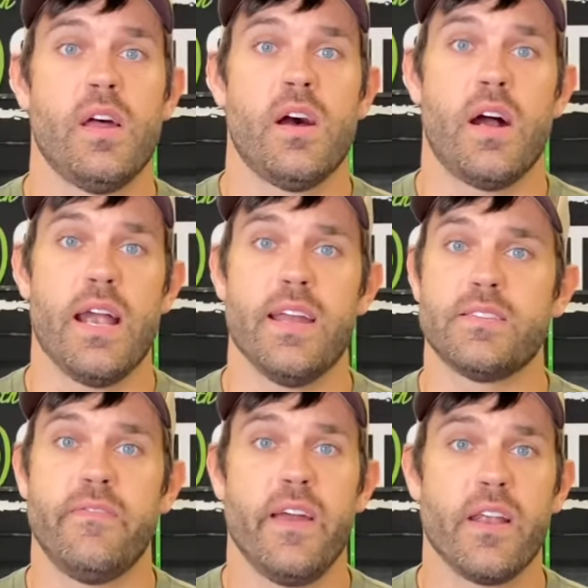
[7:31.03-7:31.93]
All right, it's
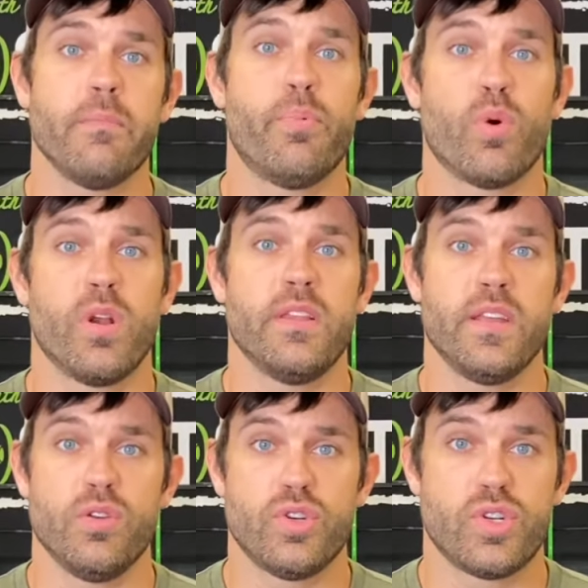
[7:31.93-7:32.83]
very important that
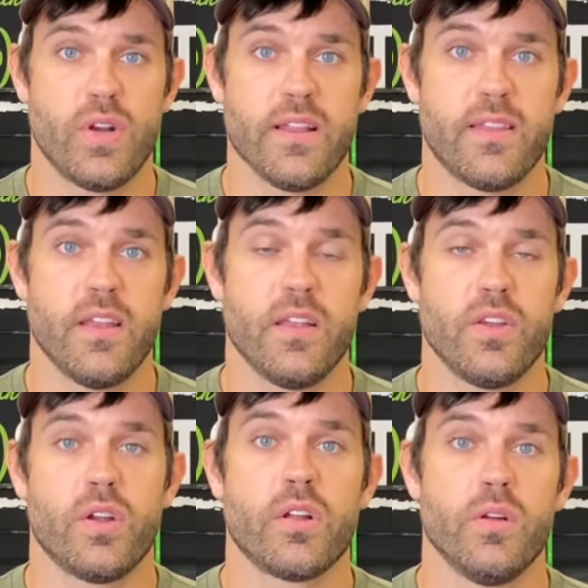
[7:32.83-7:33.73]
you strengthen
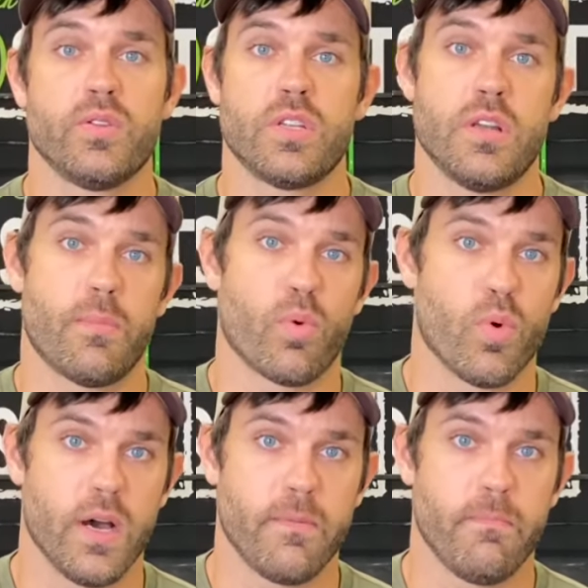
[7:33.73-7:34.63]
your glutes, number
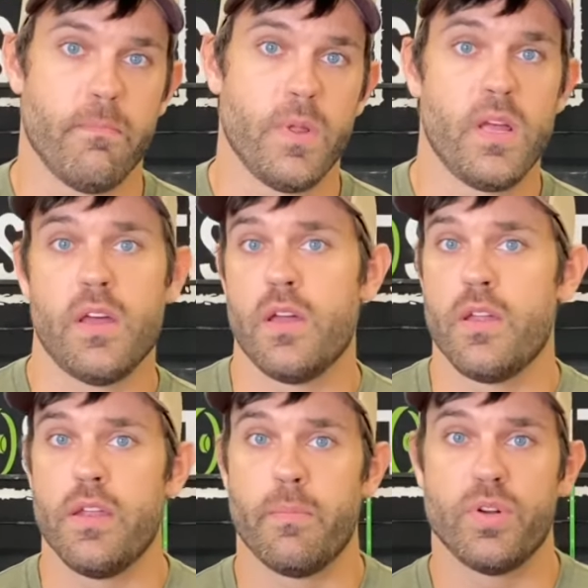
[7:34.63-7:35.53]
one.
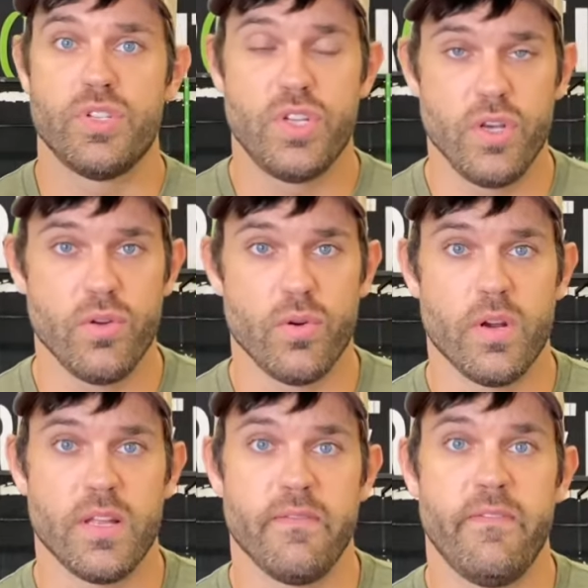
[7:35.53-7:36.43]
Number two,
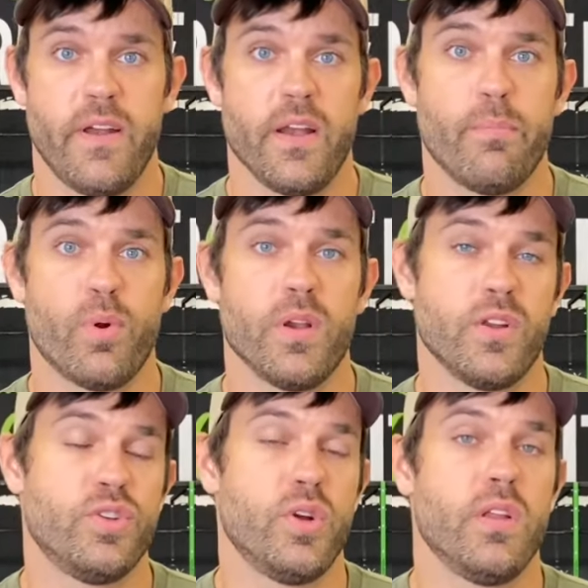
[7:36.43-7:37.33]
very important to
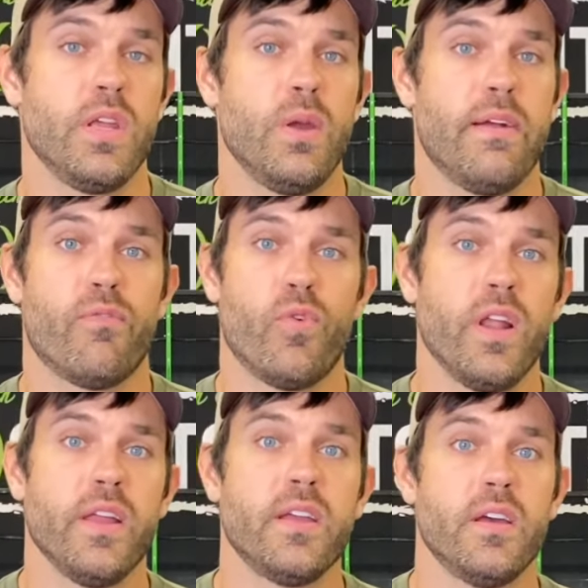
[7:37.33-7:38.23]
ensure that you have
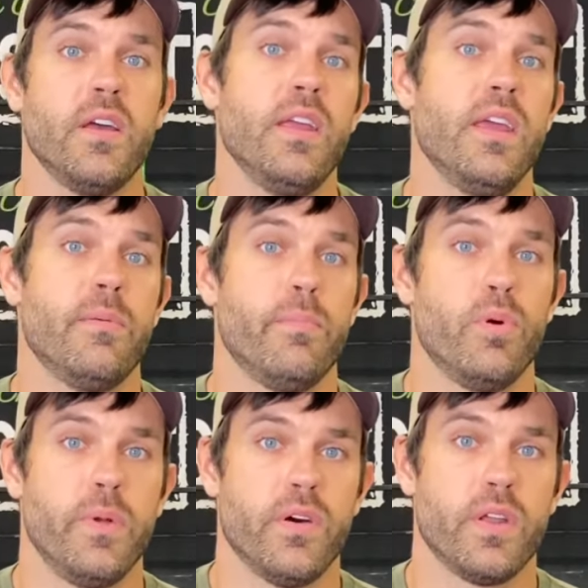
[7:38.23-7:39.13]
really good hip
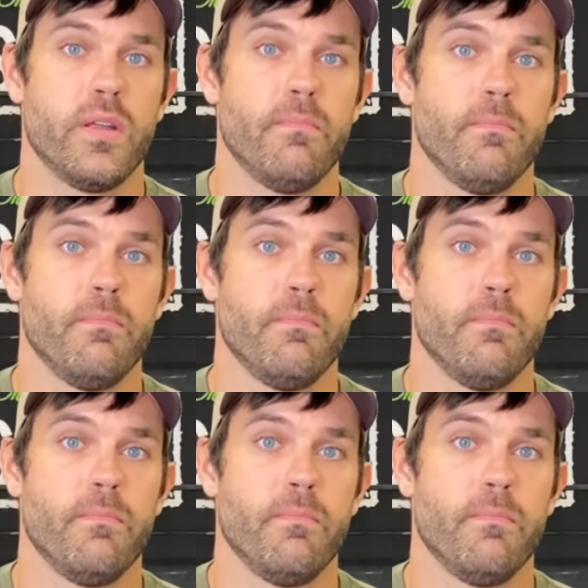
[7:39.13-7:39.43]
mobility.